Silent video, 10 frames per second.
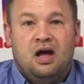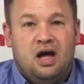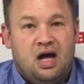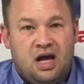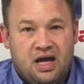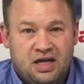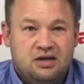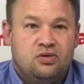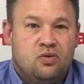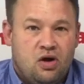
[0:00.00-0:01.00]
It
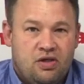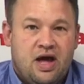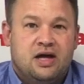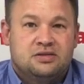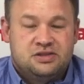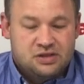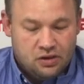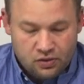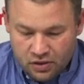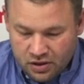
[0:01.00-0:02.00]
can do all that.
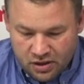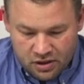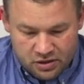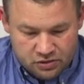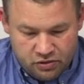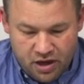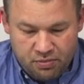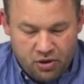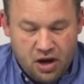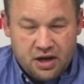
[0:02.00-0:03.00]
So
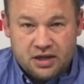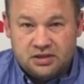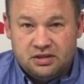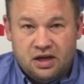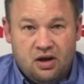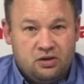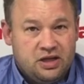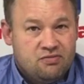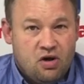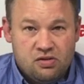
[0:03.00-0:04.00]
great product, and I'll
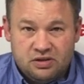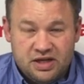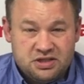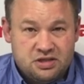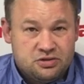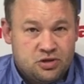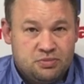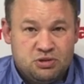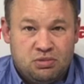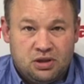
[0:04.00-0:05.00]
leave all the links in the
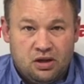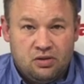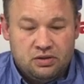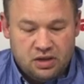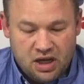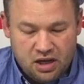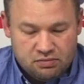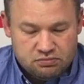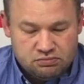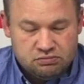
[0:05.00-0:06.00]
description
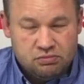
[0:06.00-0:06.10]
below.